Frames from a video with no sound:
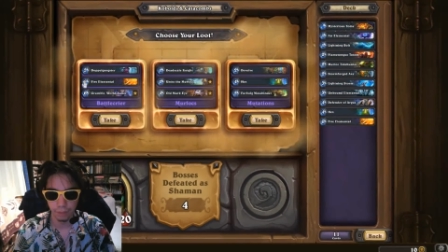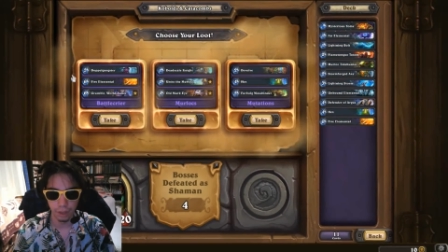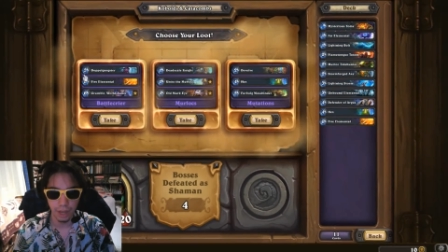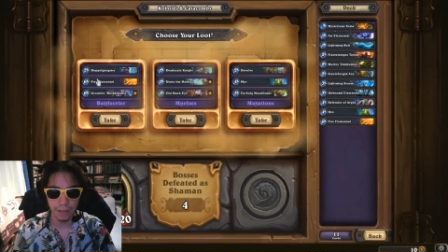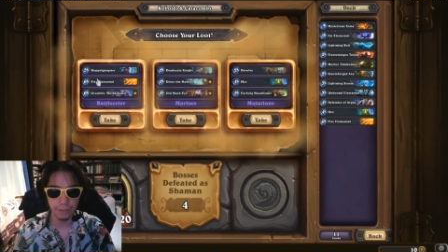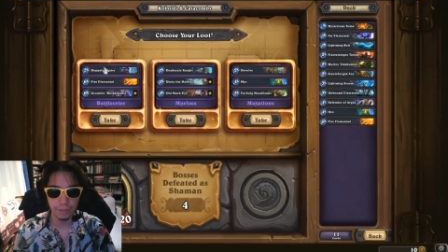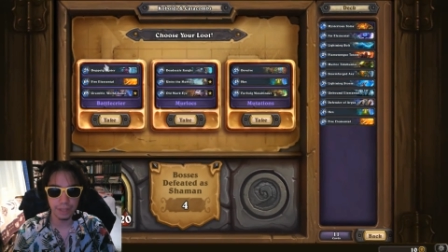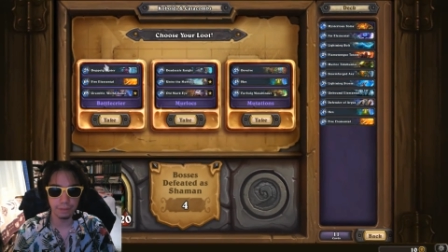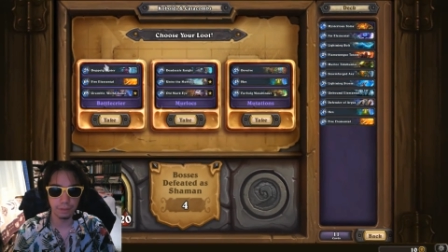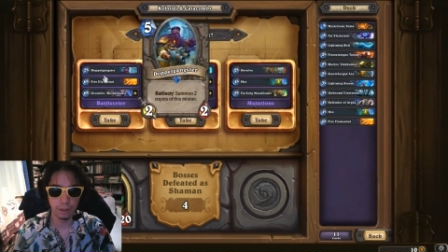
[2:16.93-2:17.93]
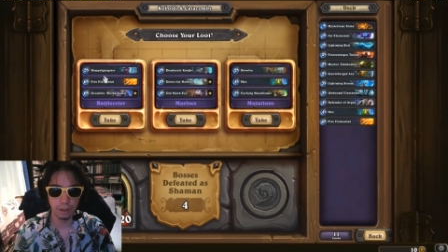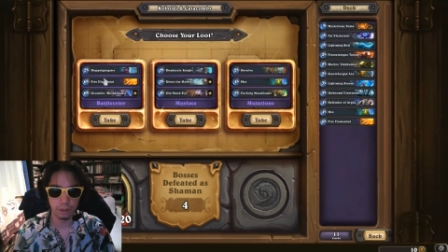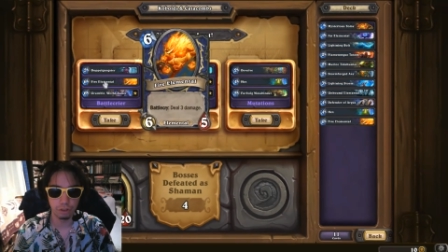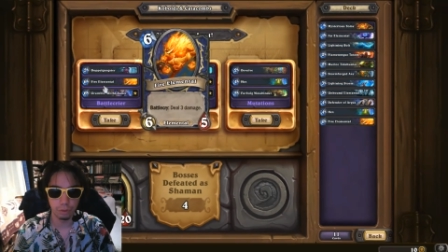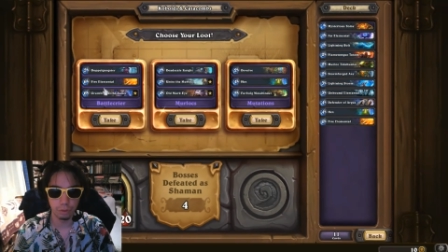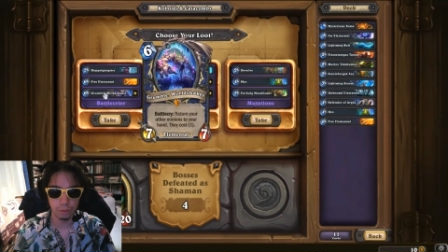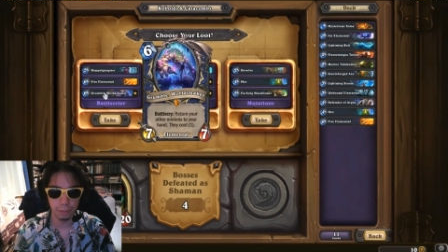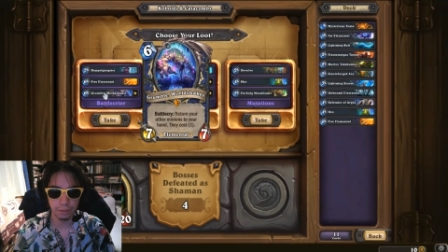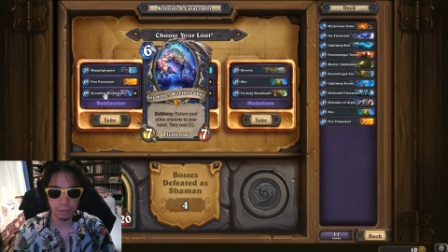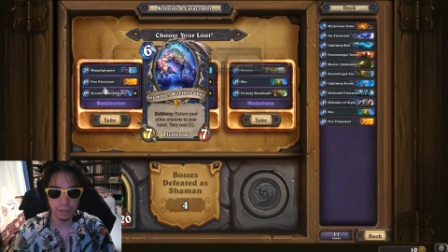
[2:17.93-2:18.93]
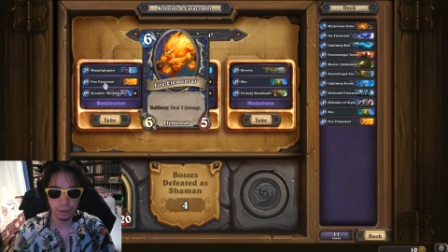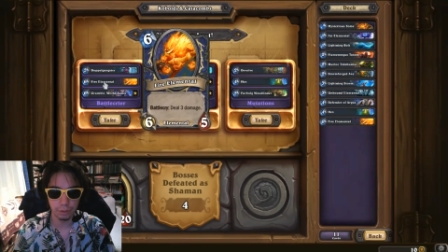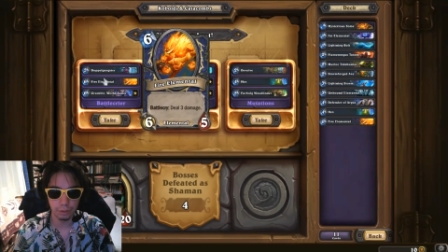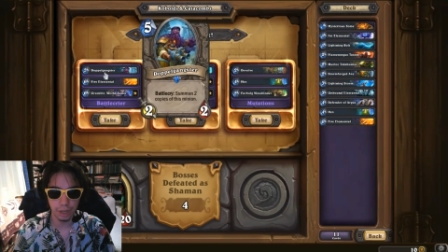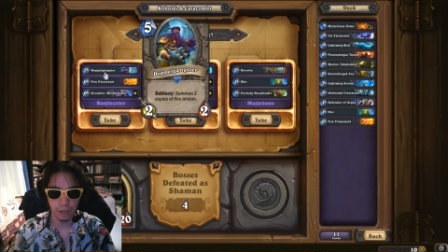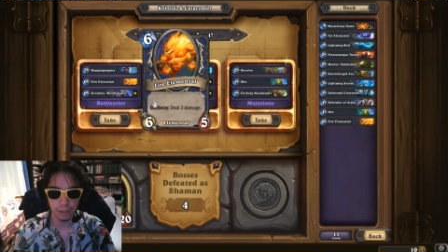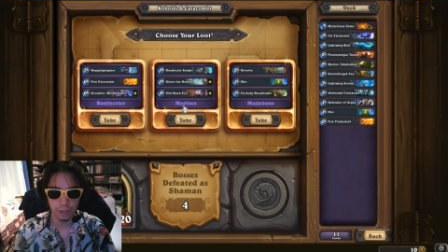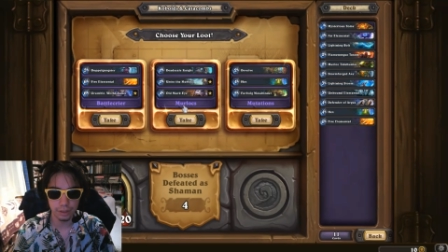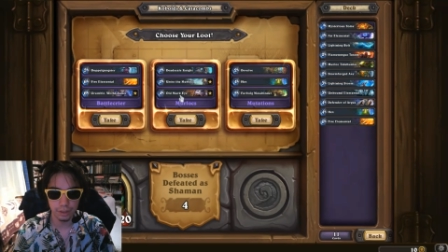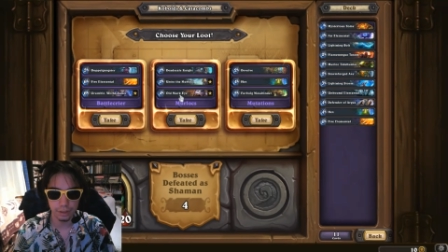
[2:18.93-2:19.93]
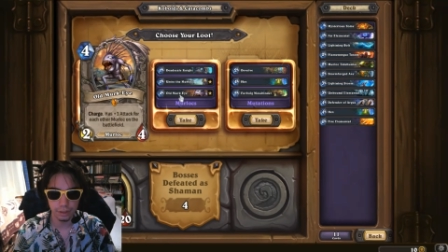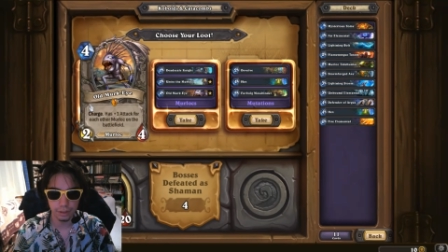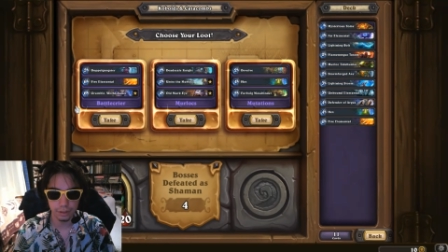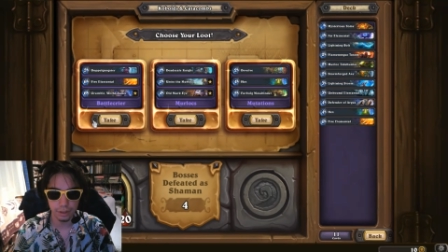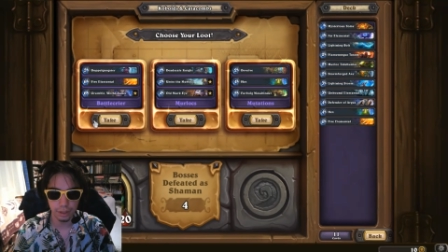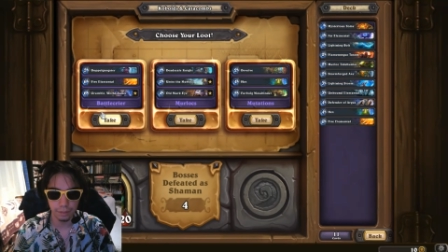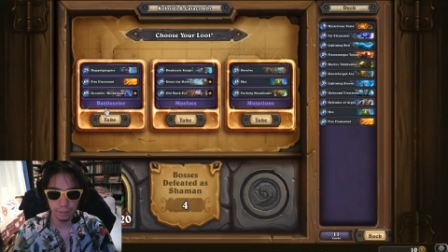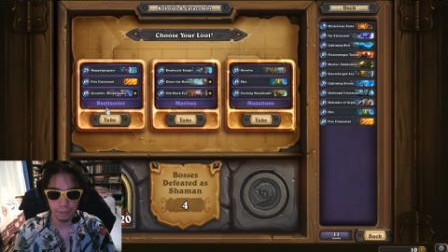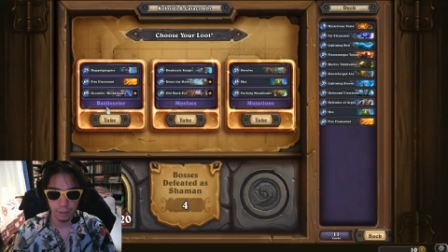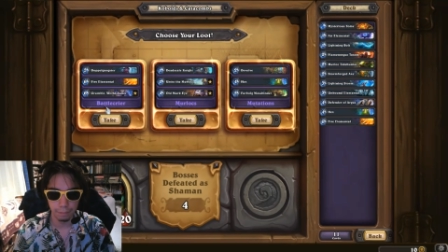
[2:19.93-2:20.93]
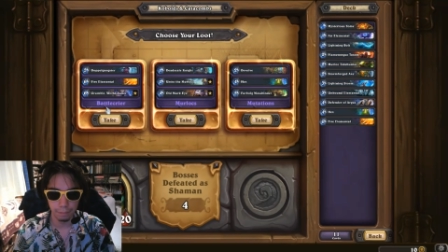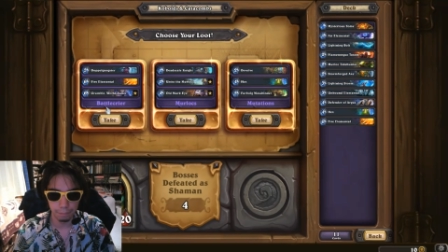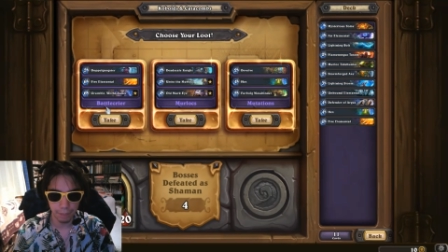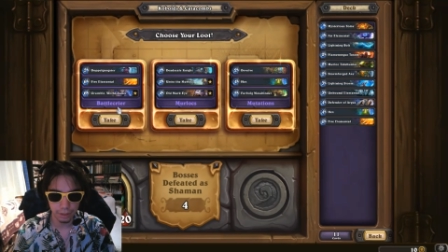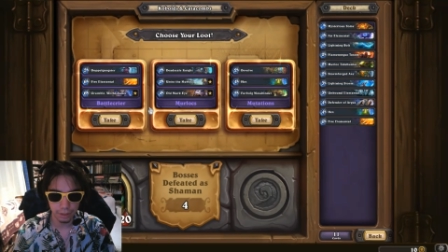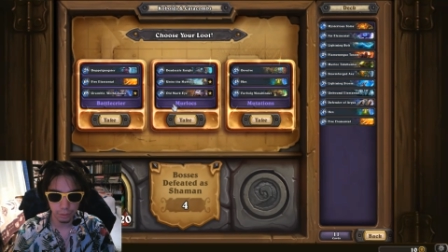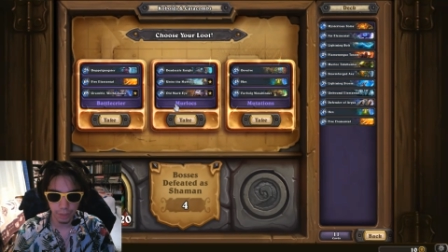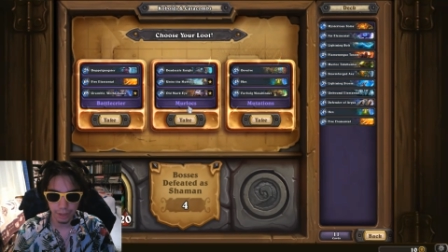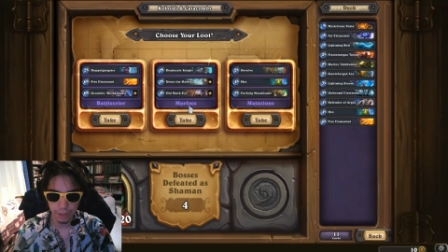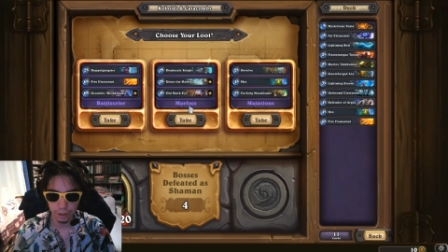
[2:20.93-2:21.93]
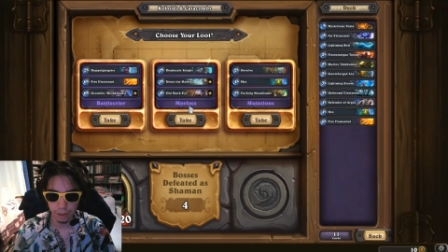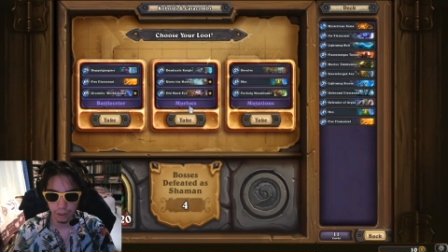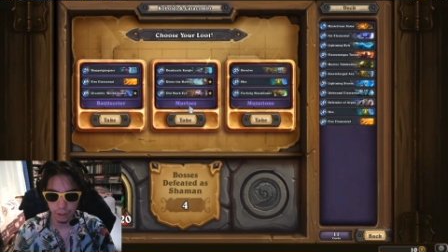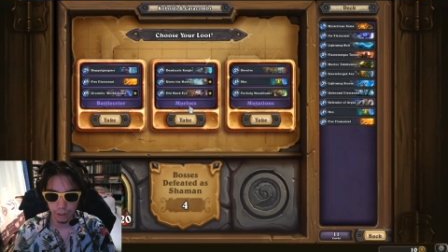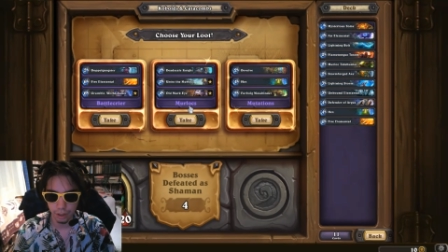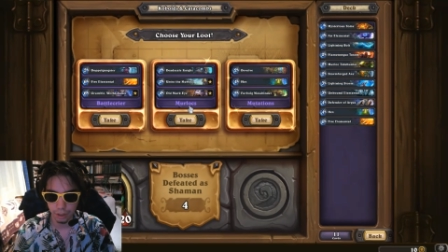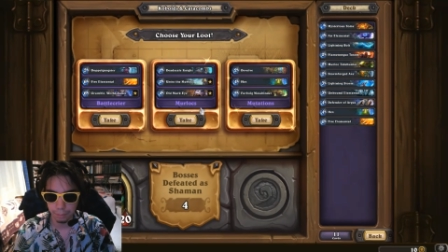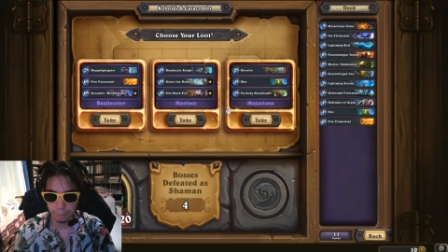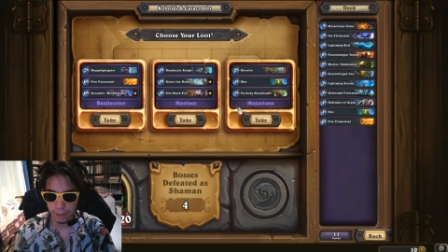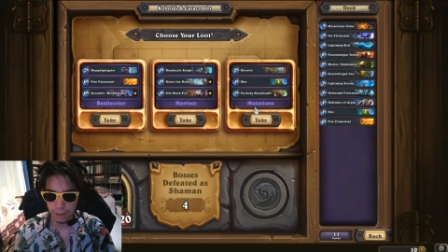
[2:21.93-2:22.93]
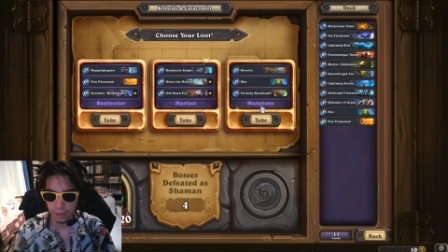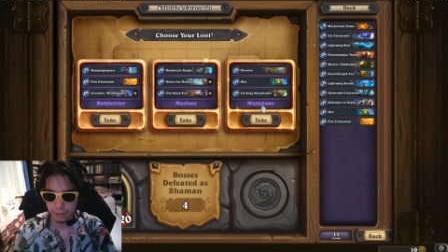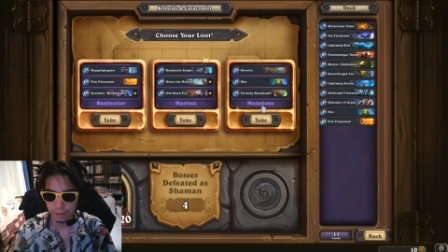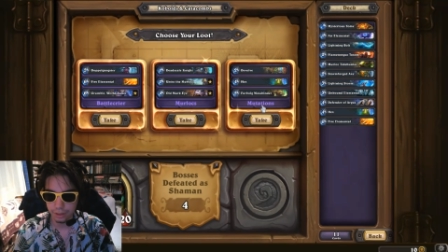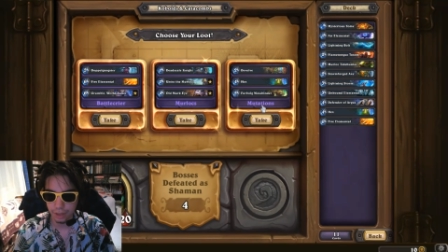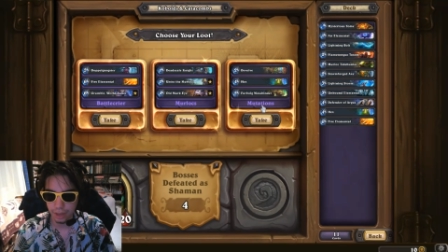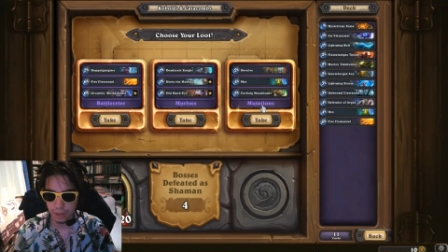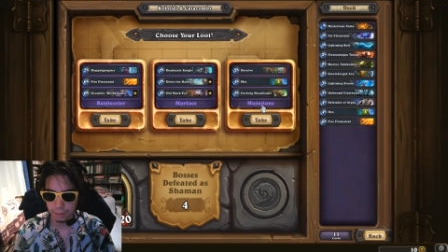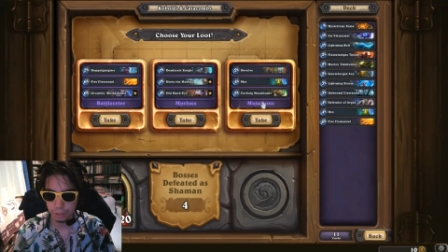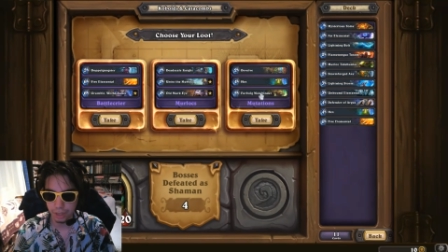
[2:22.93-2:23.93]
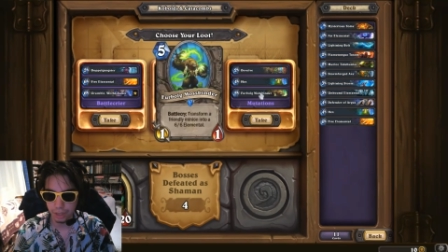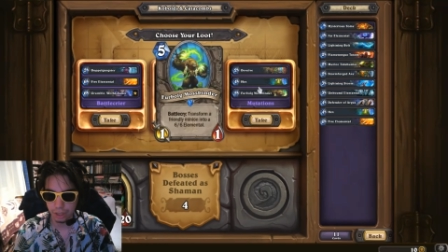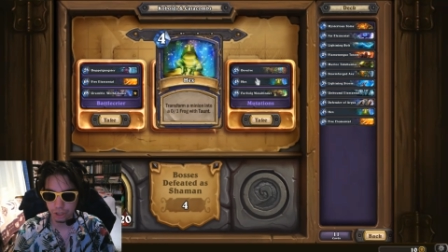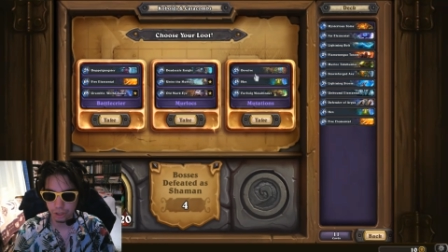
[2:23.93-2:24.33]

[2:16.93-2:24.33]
And we can uh, choose between new cards, as you can see, Battle Crier, Uh, Murlocs and Mutation.